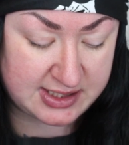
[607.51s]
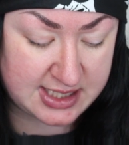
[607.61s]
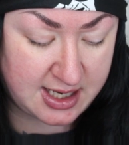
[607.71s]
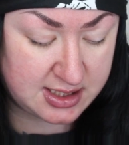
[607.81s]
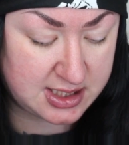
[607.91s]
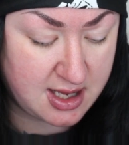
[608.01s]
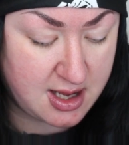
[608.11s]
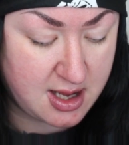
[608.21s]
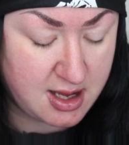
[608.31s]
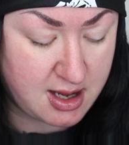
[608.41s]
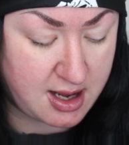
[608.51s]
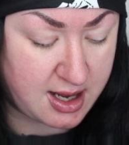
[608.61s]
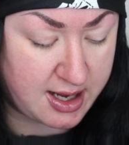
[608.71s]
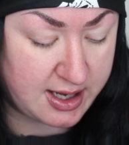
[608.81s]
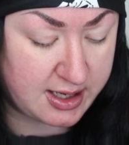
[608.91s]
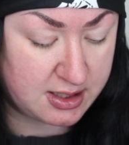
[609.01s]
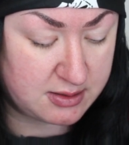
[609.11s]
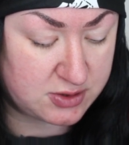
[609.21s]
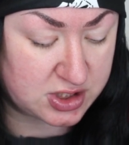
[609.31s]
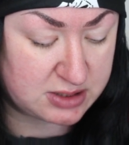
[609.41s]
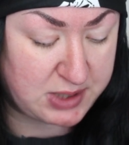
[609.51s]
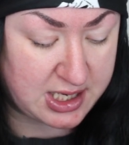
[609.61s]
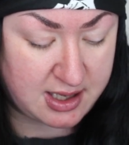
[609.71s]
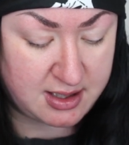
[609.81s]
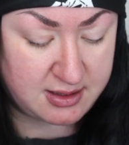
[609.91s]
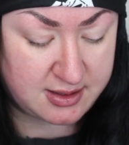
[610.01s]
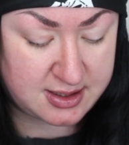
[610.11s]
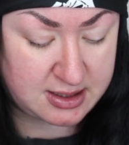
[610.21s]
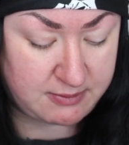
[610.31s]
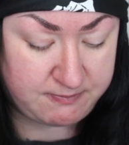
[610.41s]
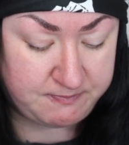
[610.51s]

scent, just because